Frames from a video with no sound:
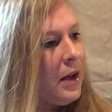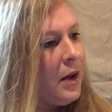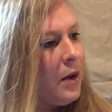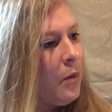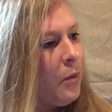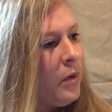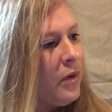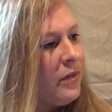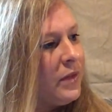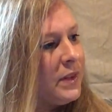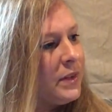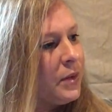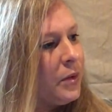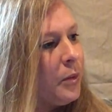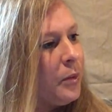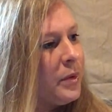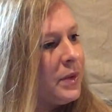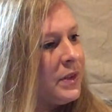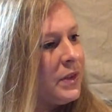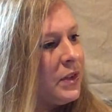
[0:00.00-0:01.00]
What physical
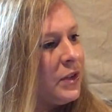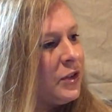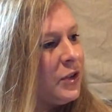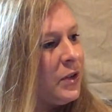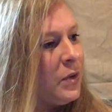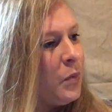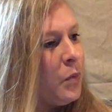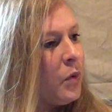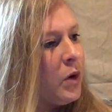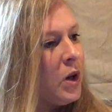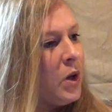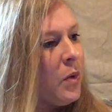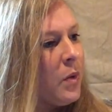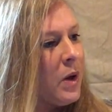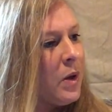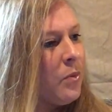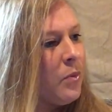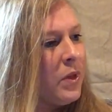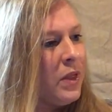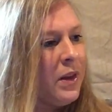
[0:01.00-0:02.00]
position were you
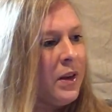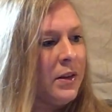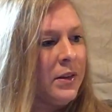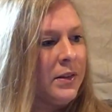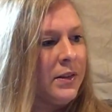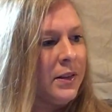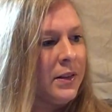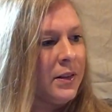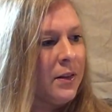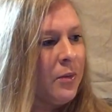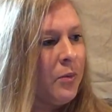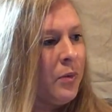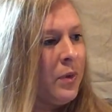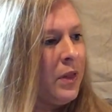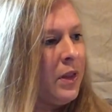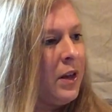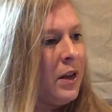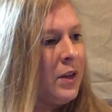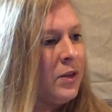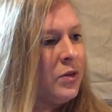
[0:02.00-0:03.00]
in
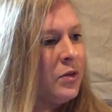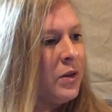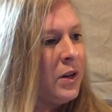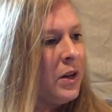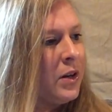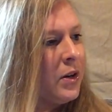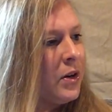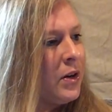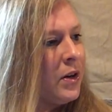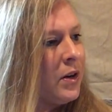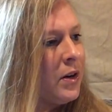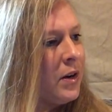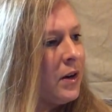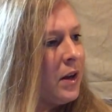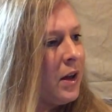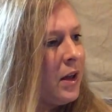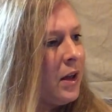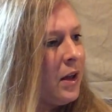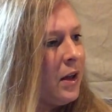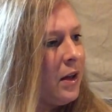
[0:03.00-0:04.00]
when the injury occurred,
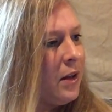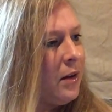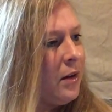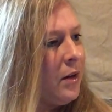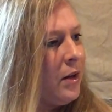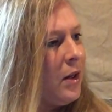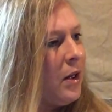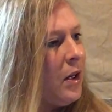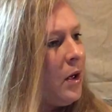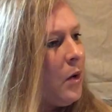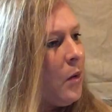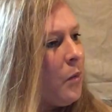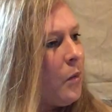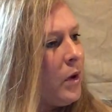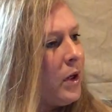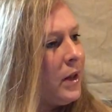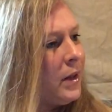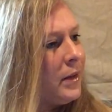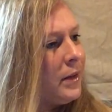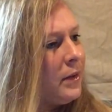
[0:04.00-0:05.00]
and
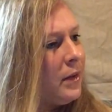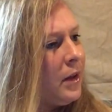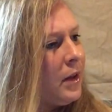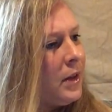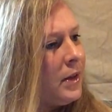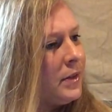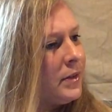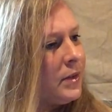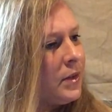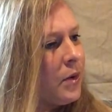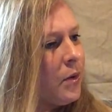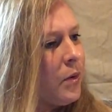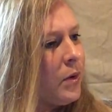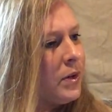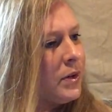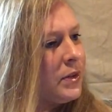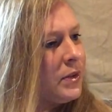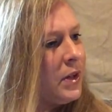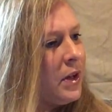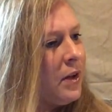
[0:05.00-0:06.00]
what is the
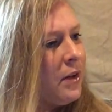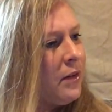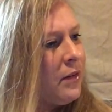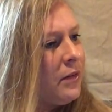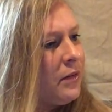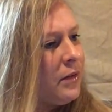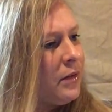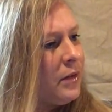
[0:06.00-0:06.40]
course of